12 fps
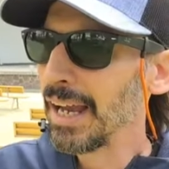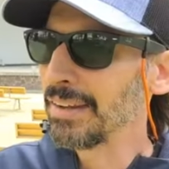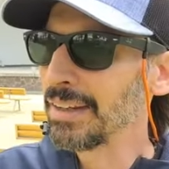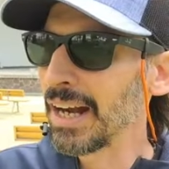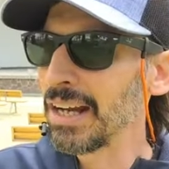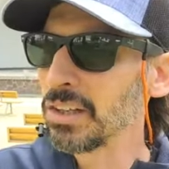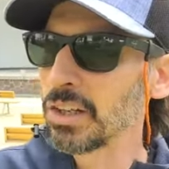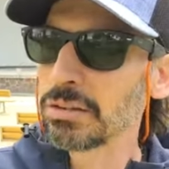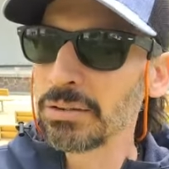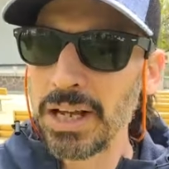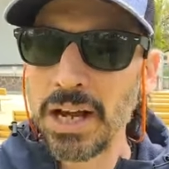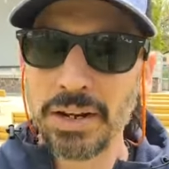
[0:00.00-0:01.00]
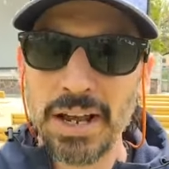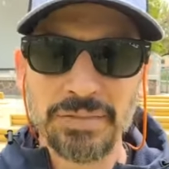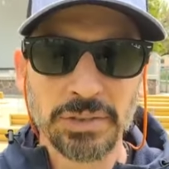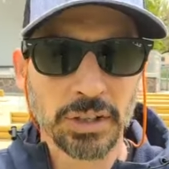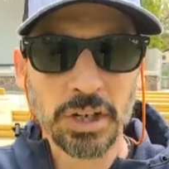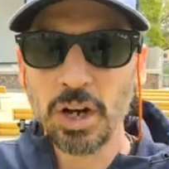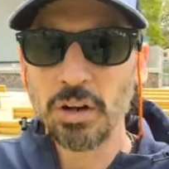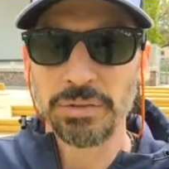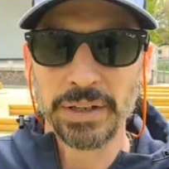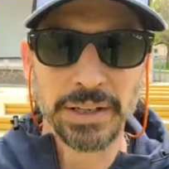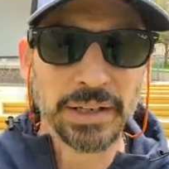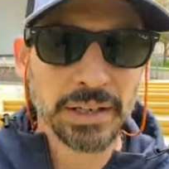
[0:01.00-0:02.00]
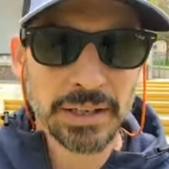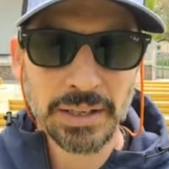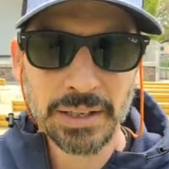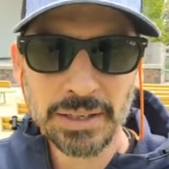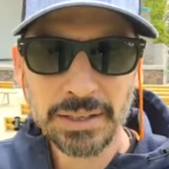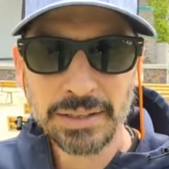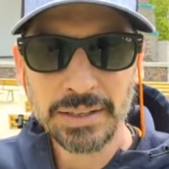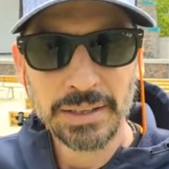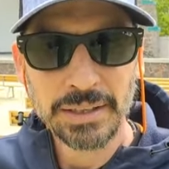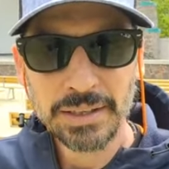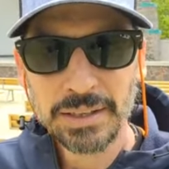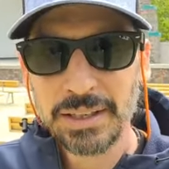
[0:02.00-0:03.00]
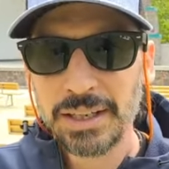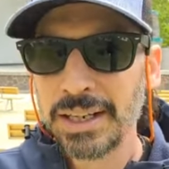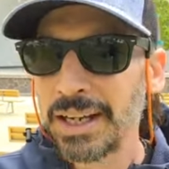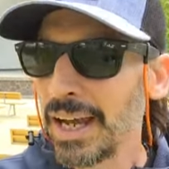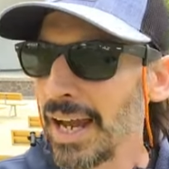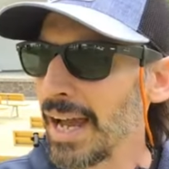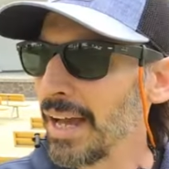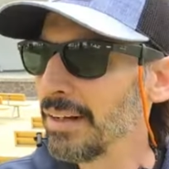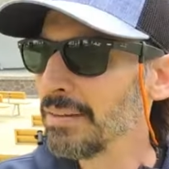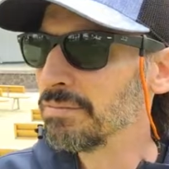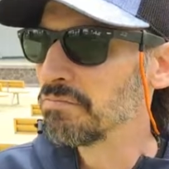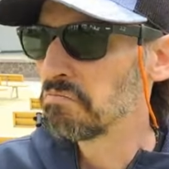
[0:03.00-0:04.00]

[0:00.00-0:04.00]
And then I look around after COVID, and